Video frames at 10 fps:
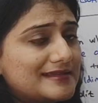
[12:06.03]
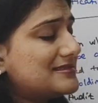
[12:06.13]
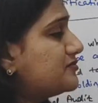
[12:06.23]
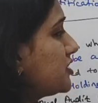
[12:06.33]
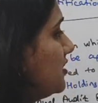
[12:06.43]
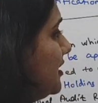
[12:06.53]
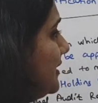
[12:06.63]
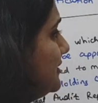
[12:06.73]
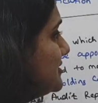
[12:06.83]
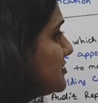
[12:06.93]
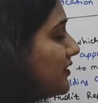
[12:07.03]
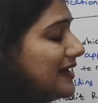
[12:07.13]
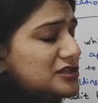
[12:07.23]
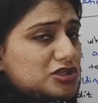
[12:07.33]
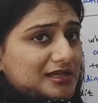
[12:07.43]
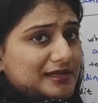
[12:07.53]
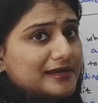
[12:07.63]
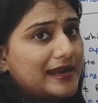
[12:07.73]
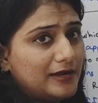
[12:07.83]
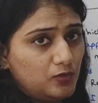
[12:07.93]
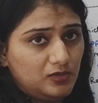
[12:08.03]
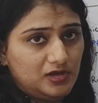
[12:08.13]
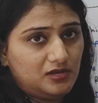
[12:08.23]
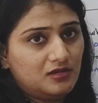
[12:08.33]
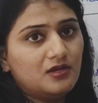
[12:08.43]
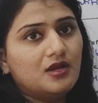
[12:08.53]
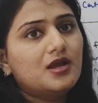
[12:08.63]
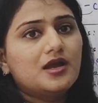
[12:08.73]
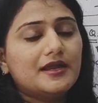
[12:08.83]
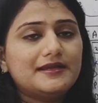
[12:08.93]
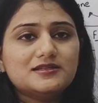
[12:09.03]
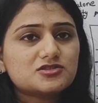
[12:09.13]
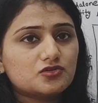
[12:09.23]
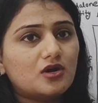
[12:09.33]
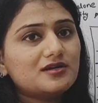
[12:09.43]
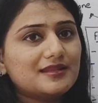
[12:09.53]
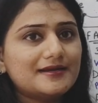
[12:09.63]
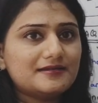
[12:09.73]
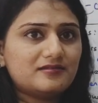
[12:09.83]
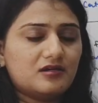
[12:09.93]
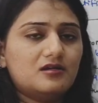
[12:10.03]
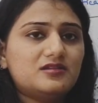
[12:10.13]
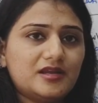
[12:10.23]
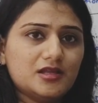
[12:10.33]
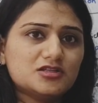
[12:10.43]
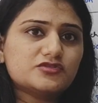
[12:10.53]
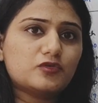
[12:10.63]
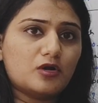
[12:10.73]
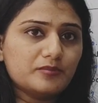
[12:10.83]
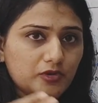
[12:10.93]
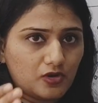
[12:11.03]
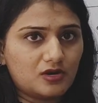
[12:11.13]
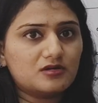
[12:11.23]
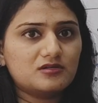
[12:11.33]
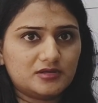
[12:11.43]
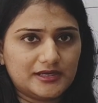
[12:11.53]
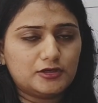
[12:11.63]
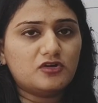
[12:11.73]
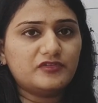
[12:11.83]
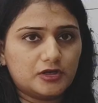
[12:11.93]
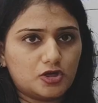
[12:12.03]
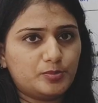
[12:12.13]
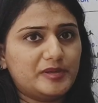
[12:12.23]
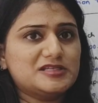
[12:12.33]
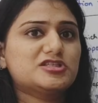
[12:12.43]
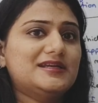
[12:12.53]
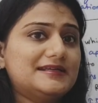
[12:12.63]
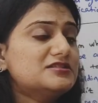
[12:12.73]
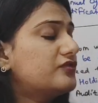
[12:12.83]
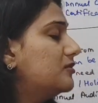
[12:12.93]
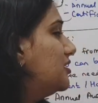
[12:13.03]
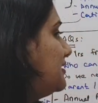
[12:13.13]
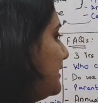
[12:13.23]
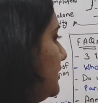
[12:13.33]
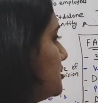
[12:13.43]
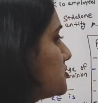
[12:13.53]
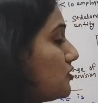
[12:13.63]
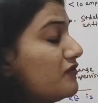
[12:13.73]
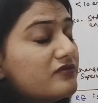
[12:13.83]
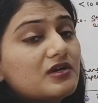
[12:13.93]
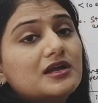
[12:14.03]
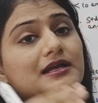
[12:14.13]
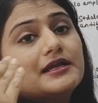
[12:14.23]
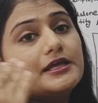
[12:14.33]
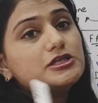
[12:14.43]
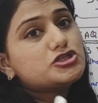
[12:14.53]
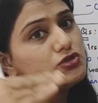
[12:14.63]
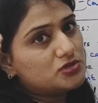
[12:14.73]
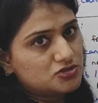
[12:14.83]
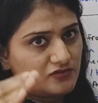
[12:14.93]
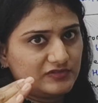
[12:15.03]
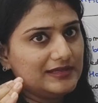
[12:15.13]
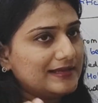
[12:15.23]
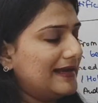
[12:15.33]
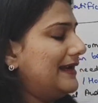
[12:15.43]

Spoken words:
the exemption until this financial year end only. It is not that 3 years from your date of incorporation, it is from the 3 years of issuance of the